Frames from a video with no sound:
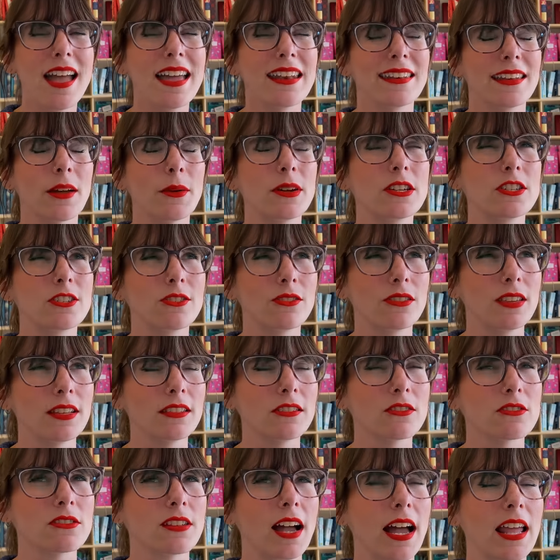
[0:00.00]
Now I do think
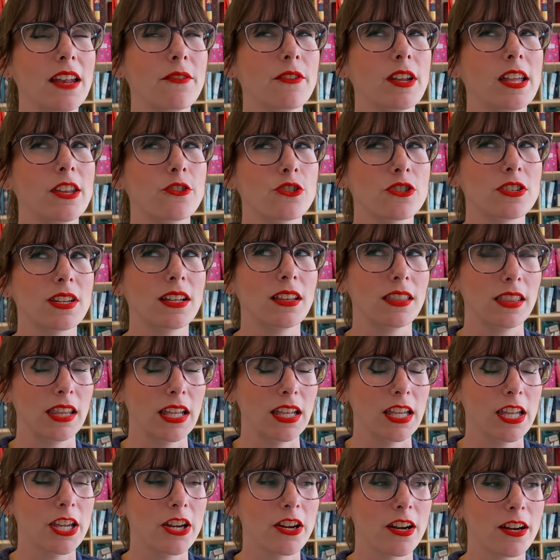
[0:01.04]
there's kind of an interesting
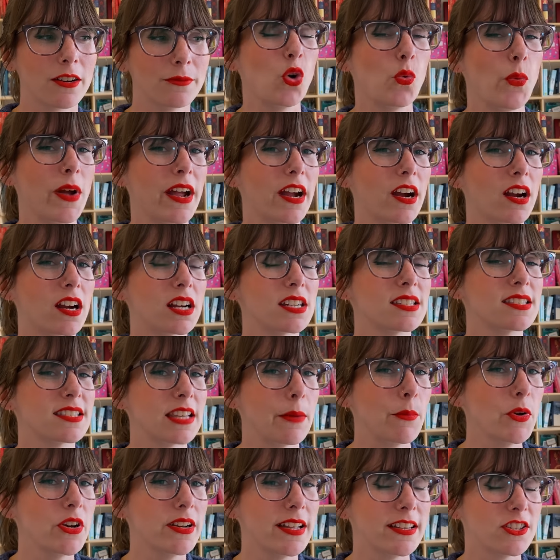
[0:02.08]
thing here where
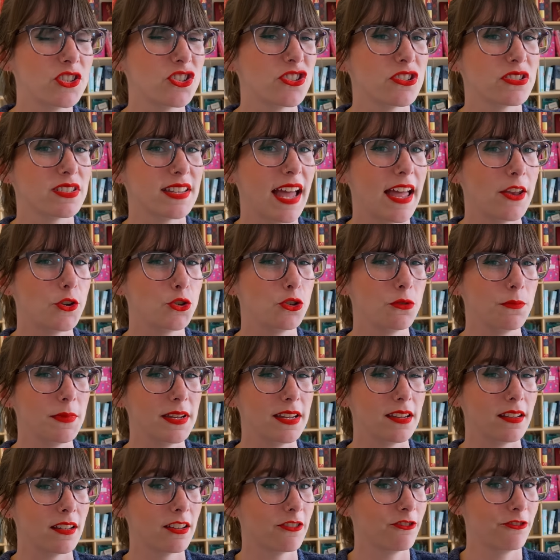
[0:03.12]
summer knits just tend to
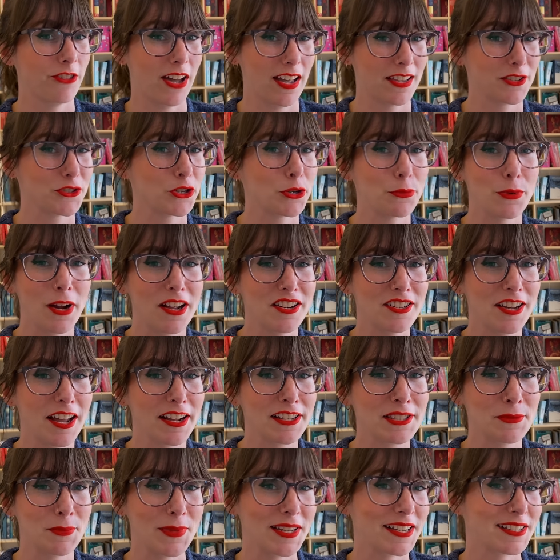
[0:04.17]
be faster
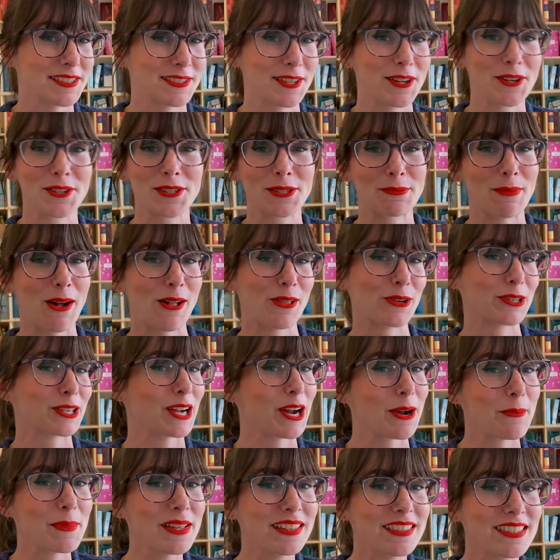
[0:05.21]
projects because they are smaller
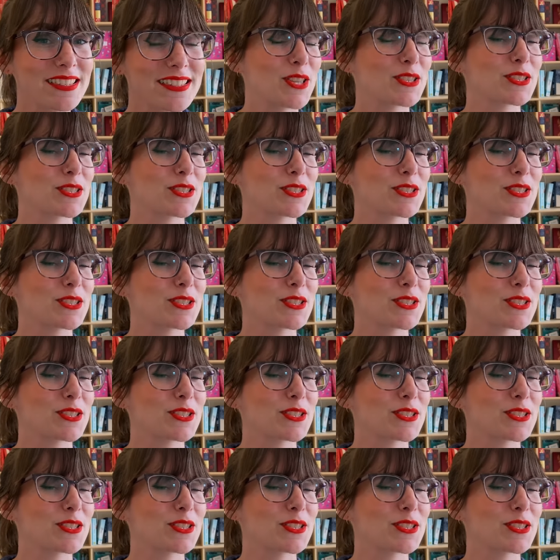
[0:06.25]
garments.